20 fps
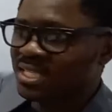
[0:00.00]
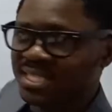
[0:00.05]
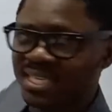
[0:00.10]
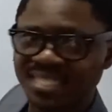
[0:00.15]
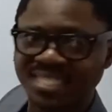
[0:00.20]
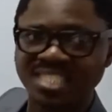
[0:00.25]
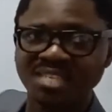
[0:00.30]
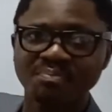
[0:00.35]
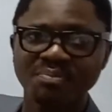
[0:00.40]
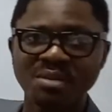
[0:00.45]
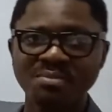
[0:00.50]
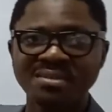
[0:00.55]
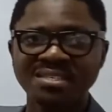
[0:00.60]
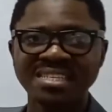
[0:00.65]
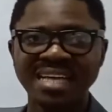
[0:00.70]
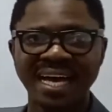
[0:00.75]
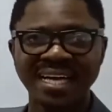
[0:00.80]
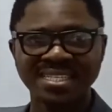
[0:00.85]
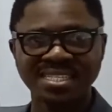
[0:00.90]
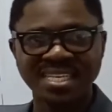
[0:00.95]
this simply means
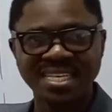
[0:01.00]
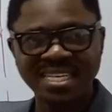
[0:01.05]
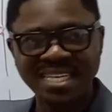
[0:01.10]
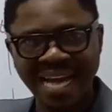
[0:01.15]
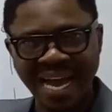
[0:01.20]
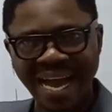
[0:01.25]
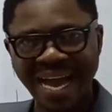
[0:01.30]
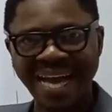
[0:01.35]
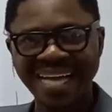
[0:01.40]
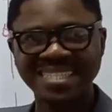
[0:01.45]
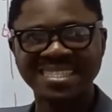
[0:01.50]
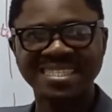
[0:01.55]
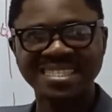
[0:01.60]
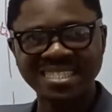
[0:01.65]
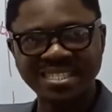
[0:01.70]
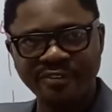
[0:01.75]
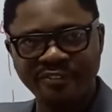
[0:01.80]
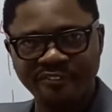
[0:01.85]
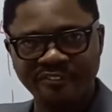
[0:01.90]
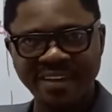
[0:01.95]
that at
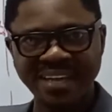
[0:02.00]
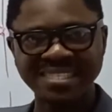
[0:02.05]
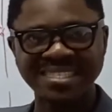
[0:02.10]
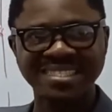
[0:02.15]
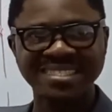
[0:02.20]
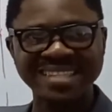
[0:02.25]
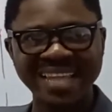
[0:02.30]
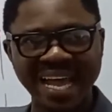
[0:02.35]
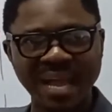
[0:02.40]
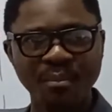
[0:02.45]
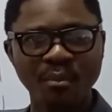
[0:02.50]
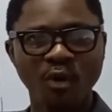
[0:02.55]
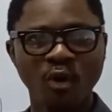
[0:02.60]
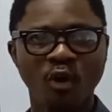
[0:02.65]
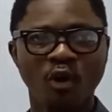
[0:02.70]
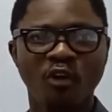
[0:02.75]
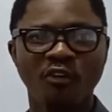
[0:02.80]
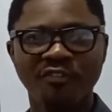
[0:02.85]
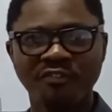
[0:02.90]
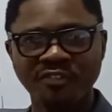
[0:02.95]
the first time
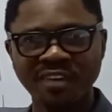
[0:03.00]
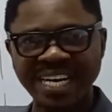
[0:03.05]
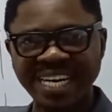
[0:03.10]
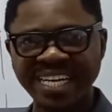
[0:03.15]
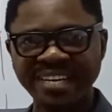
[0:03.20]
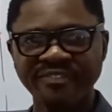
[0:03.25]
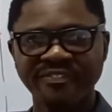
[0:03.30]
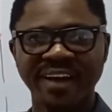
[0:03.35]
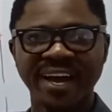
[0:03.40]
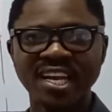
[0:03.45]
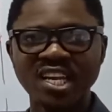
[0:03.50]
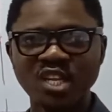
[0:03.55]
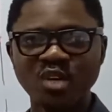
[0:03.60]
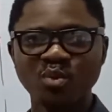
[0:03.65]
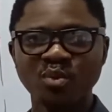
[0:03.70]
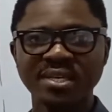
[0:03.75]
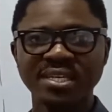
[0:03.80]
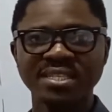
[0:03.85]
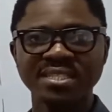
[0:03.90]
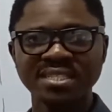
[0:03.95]
of
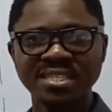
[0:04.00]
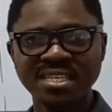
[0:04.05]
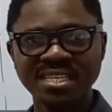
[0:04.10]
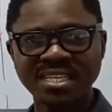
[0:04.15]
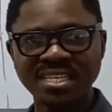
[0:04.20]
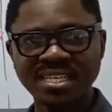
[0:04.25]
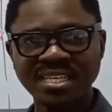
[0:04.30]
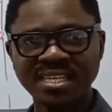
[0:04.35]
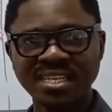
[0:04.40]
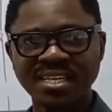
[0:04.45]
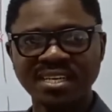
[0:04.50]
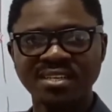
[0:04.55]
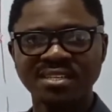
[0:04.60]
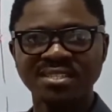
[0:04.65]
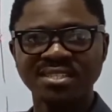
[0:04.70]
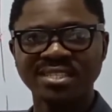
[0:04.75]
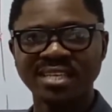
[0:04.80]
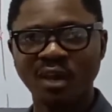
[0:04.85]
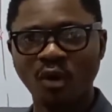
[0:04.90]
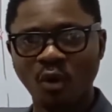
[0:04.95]
revaluing
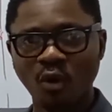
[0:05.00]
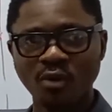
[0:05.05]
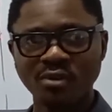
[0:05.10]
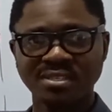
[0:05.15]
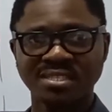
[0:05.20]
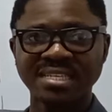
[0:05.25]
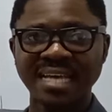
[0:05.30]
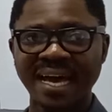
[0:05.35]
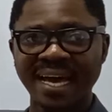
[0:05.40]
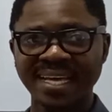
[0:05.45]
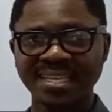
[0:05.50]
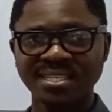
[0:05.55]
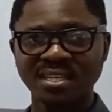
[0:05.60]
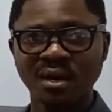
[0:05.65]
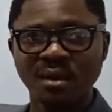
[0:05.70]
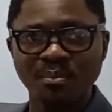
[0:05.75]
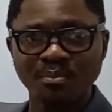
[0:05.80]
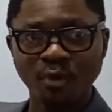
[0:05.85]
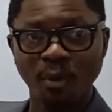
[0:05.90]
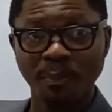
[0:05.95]
the
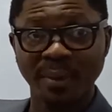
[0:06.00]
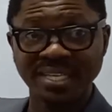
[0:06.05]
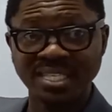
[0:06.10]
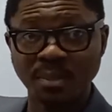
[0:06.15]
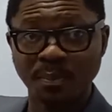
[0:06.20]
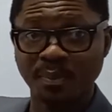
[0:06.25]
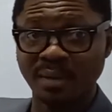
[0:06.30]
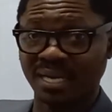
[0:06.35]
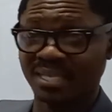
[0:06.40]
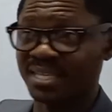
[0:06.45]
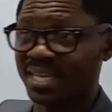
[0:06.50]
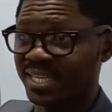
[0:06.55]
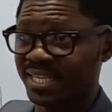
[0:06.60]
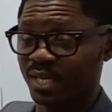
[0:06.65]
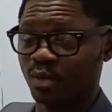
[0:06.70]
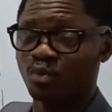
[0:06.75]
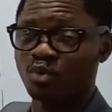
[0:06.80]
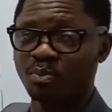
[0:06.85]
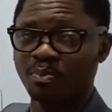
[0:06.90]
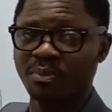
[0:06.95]
concerned property, plant
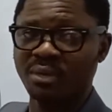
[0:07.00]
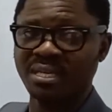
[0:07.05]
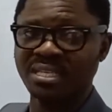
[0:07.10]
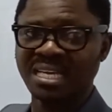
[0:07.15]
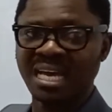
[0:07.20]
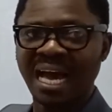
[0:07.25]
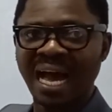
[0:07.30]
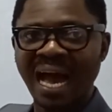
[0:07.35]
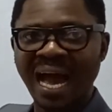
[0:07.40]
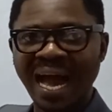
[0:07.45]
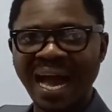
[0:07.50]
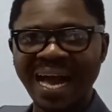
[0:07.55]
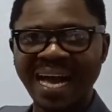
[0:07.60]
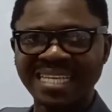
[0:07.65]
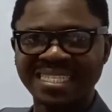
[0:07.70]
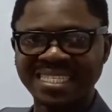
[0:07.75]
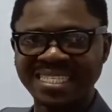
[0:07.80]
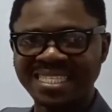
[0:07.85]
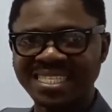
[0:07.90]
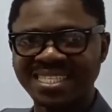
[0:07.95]
and equipment,
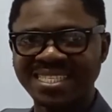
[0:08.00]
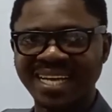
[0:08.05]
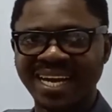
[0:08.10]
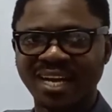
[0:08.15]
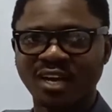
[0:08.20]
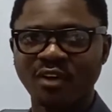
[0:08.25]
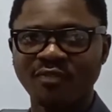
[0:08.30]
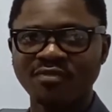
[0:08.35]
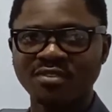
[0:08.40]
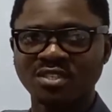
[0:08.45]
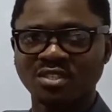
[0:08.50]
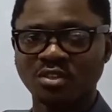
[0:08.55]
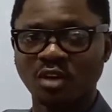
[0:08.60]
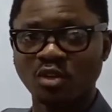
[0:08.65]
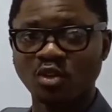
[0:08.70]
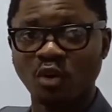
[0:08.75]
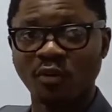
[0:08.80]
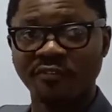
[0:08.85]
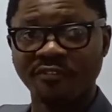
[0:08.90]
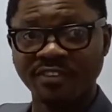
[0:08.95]
at initial
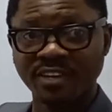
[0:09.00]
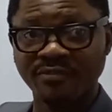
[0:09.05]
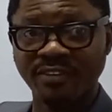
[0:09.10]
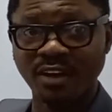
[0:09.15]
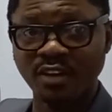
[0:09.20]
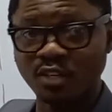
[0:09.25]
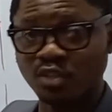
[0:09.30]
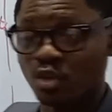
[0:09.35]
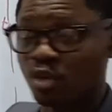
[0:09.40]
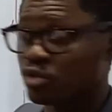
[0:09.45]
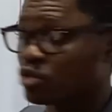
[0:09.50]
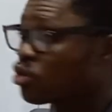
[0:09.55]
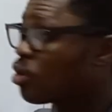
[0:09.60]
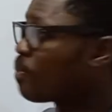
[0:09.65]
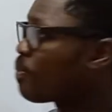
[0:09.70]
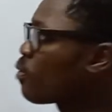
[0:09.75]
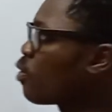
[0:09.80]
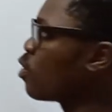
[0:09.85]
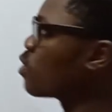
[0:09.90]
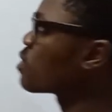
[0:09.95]
recognition of revaluation
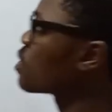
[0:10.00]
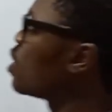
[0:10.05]
surplus,